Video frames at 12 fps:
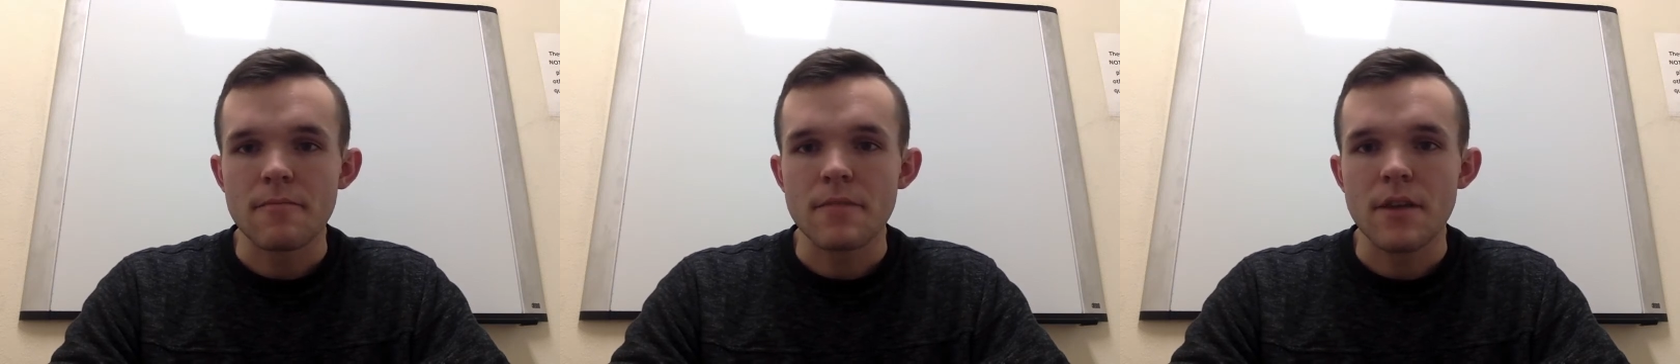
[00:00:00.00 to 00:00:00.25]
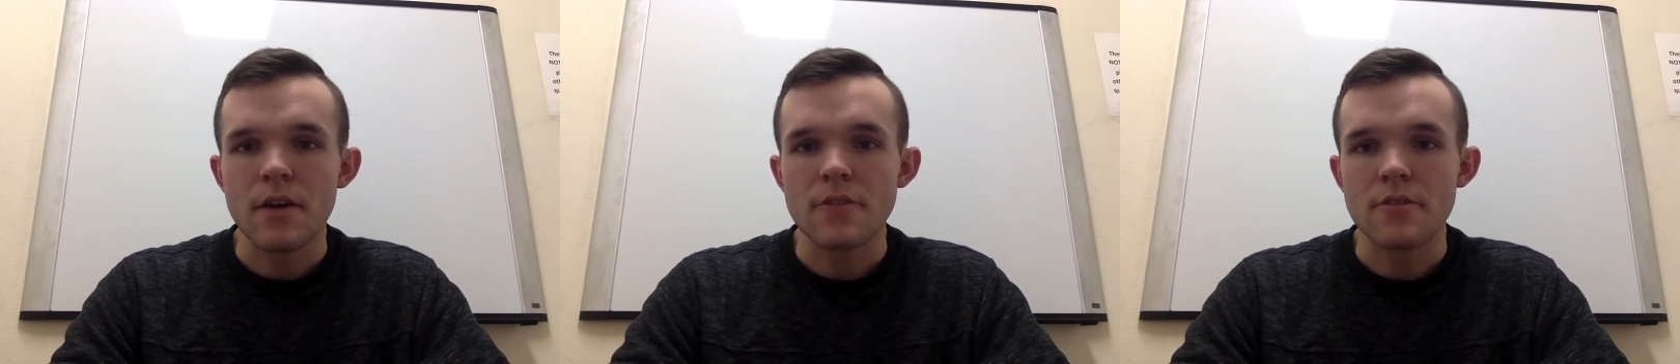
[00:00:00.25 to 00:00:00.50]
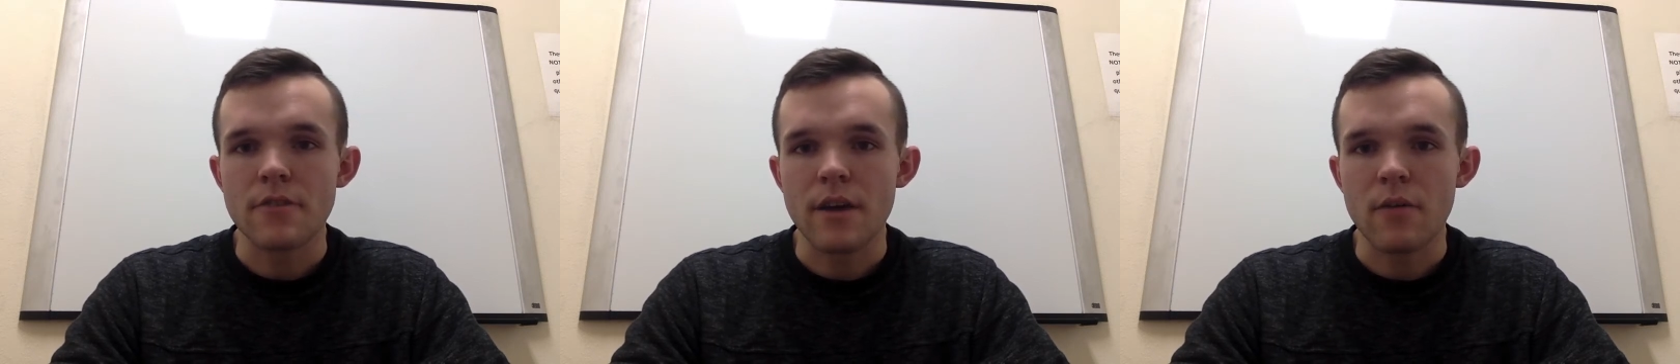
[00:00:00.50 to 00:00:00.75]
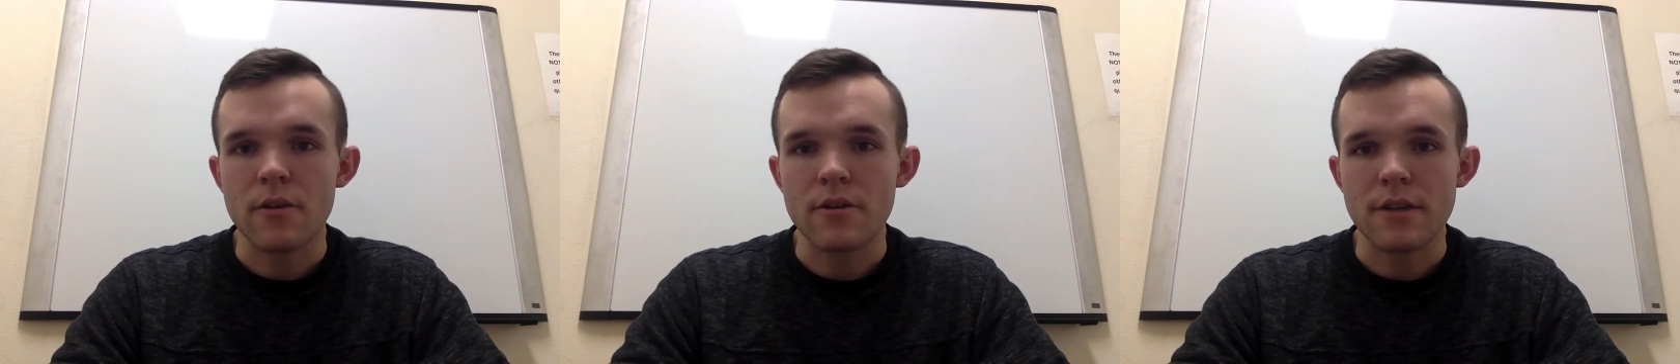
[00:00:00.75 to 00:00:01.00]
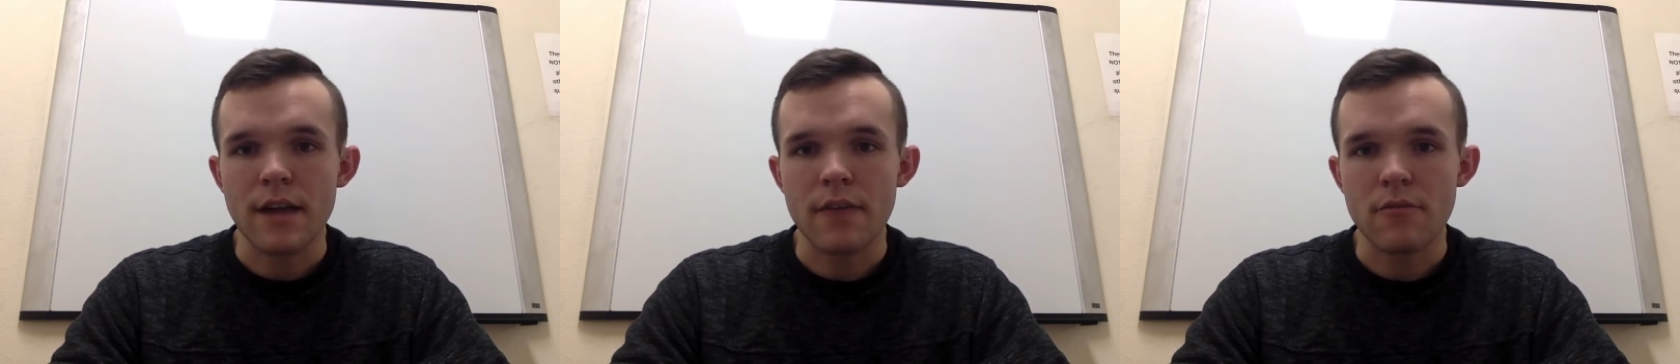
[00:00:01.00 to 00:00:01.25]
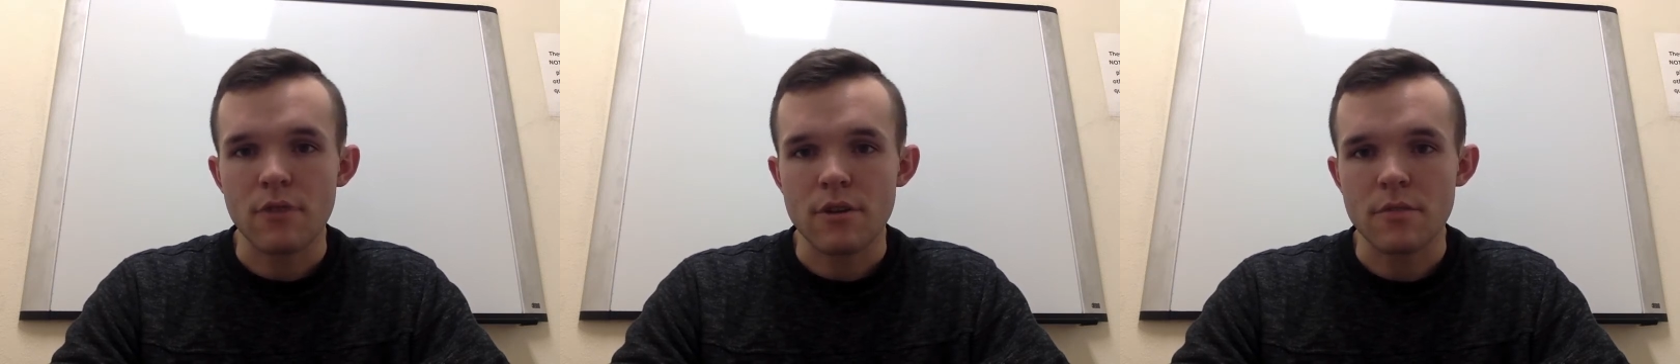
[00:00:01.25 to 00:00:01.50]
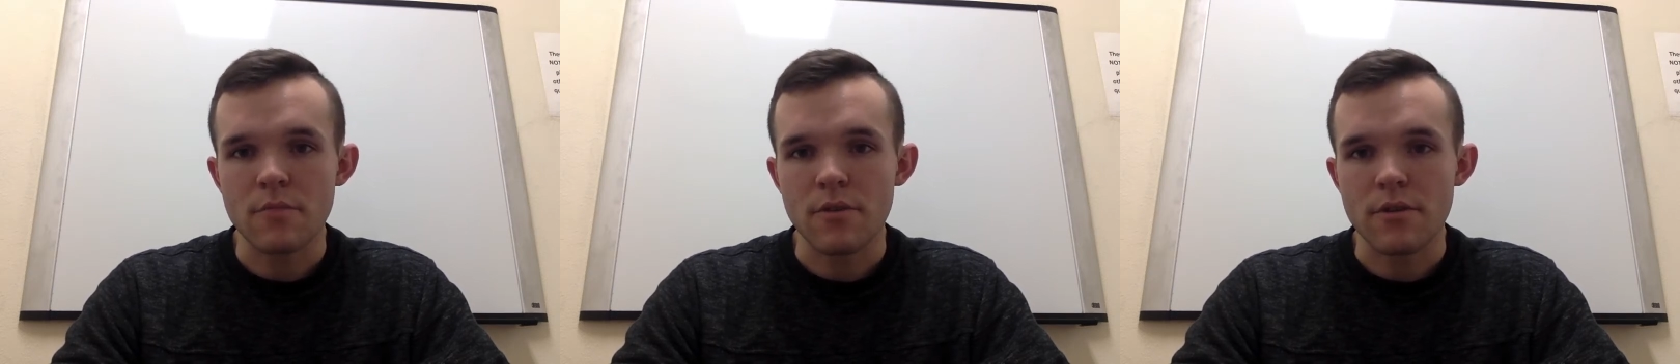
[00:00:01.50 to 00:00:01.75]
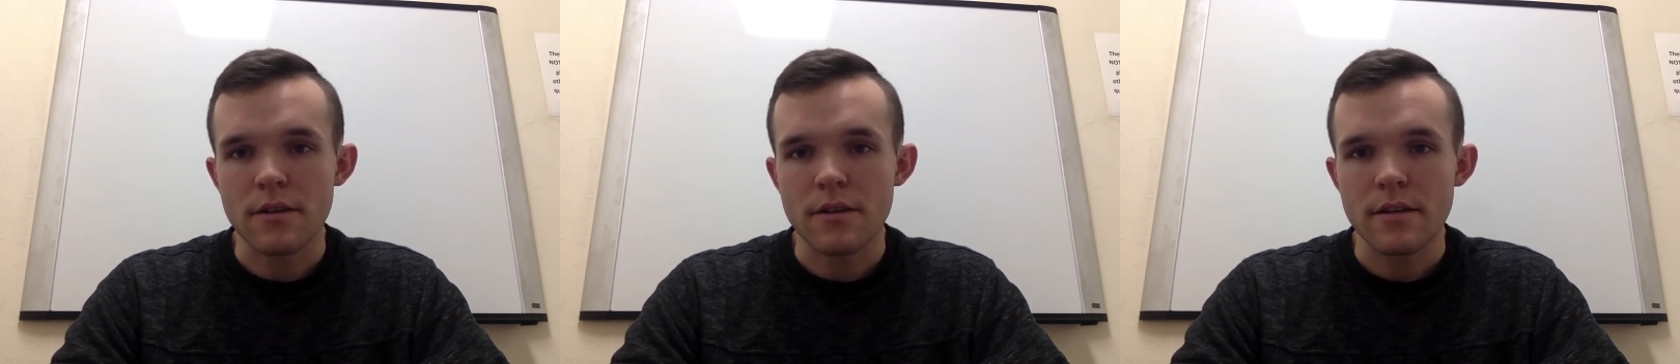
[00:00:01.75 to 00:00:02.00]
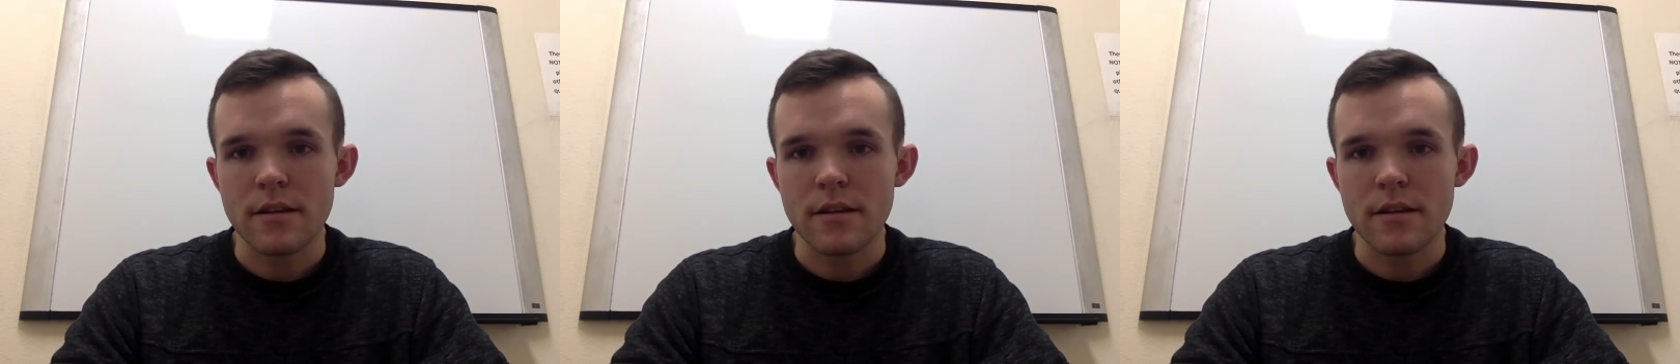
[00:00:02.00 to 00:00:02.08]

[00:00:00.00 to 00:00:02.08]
Under that, we only have one component.